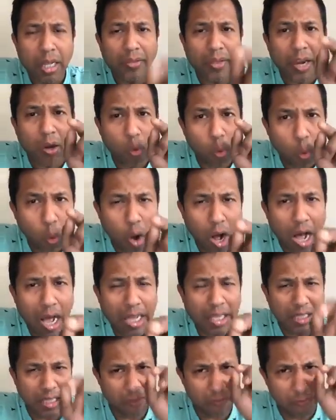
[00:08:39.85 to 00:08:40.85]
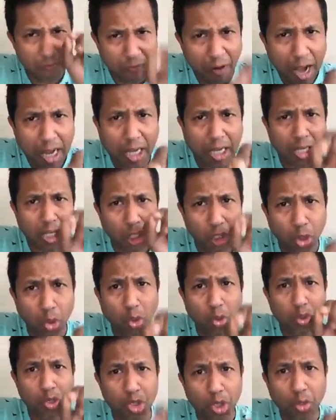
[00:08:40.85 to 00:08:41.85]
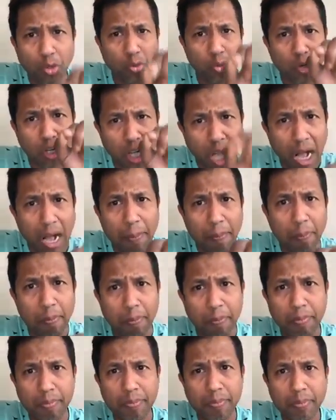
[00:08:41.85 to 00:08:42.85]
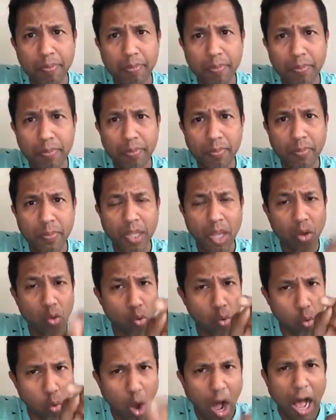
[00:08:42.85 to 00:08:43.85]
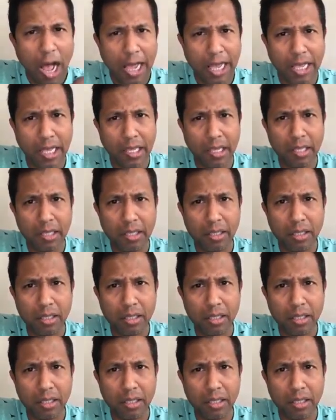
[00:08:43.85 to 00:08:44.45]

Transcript: then why the fuck do you come? Why?